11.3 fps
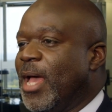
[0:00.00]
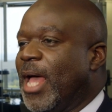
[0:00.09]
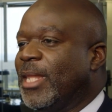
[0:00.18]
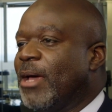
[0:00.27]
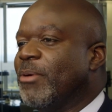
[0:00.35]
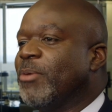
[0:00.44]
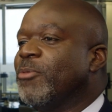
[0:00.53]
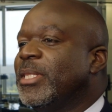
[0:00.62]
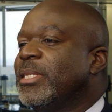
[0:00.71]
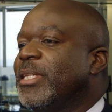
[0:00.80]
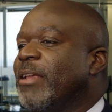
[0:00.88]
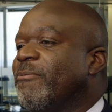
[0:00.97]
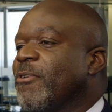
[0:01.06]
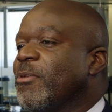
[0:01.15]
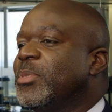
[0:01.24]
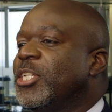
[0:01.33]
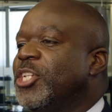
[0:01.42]
allowing real estate
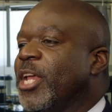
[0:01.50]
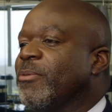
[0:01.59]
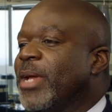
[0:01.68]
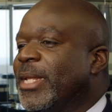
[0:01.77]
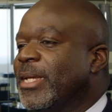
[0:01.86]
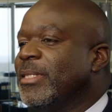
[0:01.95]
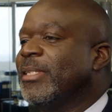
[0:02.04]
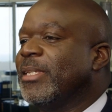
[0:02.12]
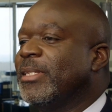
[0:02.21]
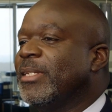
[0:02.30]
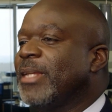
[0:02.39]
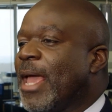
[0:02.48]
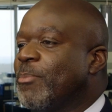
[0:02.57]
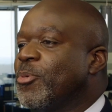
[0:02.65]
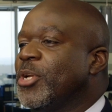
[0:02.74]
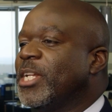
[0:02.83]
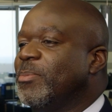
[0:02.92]
firms to generate consistent and
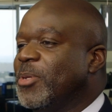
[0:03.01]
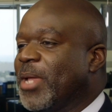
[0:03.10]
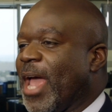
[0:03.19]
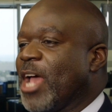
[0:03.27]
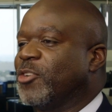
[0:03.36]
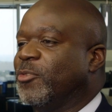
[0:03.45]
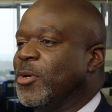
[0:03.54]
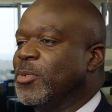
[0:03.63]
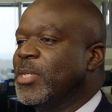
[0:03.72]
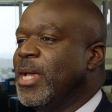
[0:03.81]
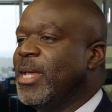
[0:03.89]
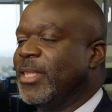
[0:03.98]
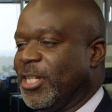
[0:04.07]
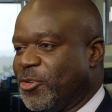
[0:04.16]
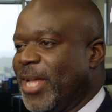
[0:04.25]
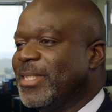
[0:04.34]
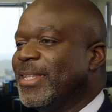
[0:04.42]
predictable cash flows that
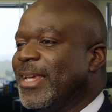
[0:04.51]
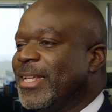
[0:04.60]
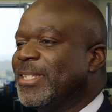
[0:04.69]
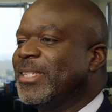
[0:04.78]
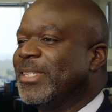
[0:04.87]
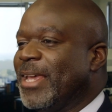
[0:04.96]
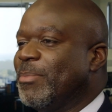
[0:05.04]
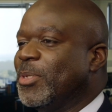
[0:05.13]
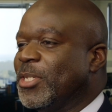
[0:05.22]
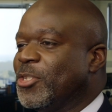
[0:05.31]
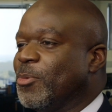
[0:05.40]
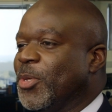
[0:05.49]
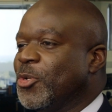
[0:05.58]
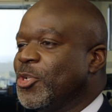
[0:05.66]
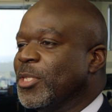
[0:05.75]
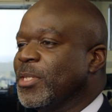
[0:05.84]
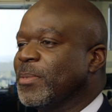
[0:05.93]
translate into stable
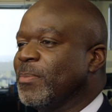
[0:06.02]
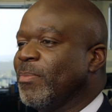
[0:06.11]
distributions.